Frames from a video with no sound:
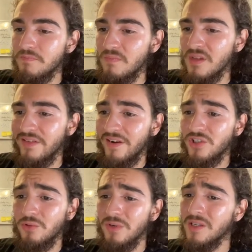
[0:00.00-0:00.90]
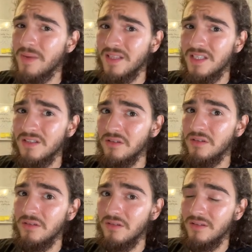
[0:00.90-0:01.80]
Now I should really make these
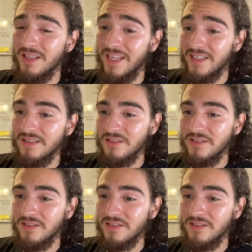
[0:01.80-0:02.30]
links,